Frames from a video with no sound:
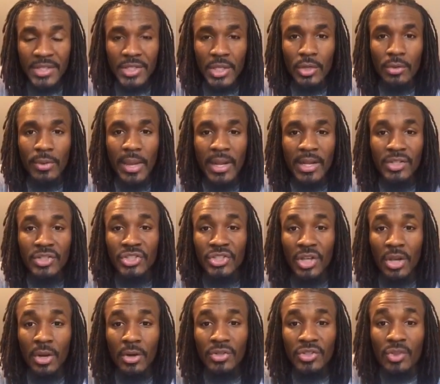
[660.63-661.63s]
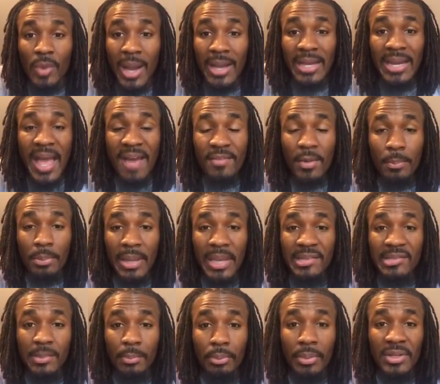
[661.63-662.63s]
to create a church so I can have a
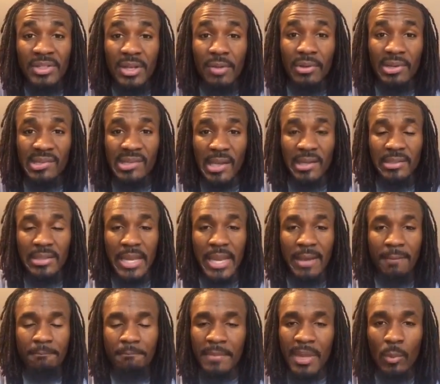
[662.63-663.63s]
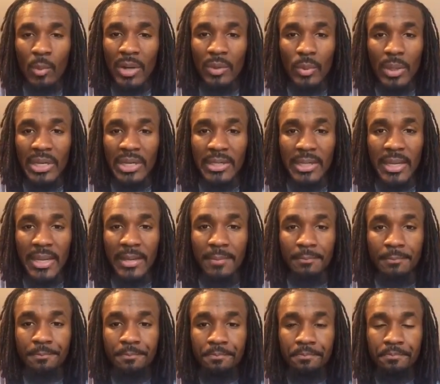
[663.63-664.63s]
place to preach every Sunday. That wasn't what he did.
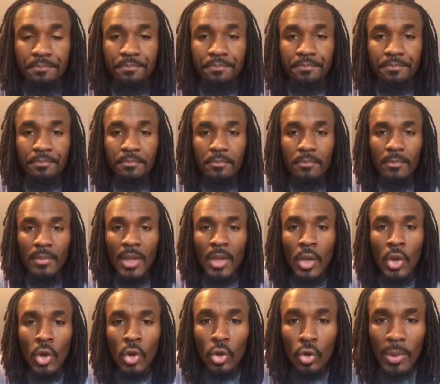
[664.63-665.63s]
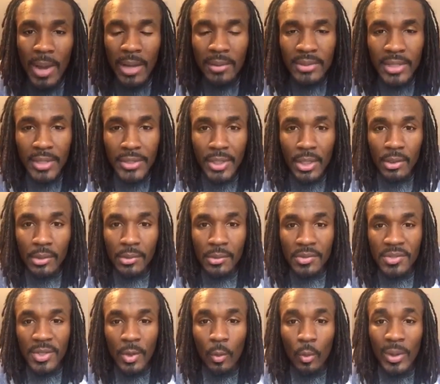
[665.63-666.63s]
Who out there
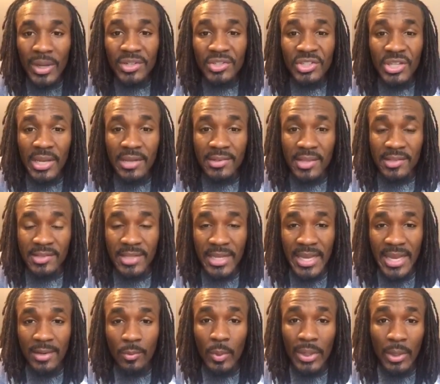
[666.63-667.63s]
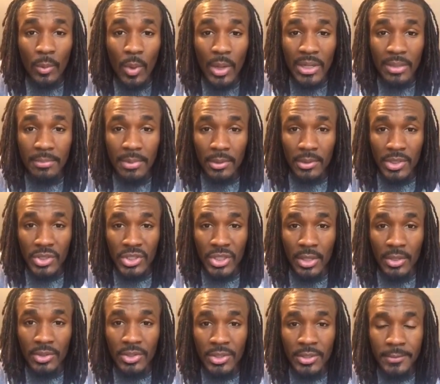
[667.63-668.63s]
knows what Jesus did when he wanted to build the
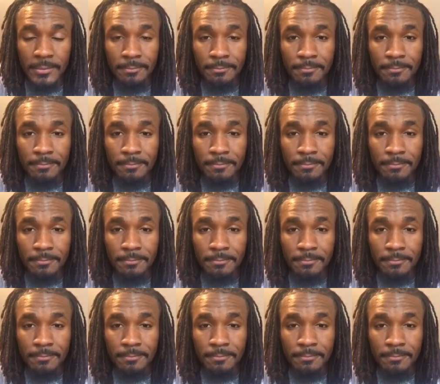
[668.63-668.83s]
church?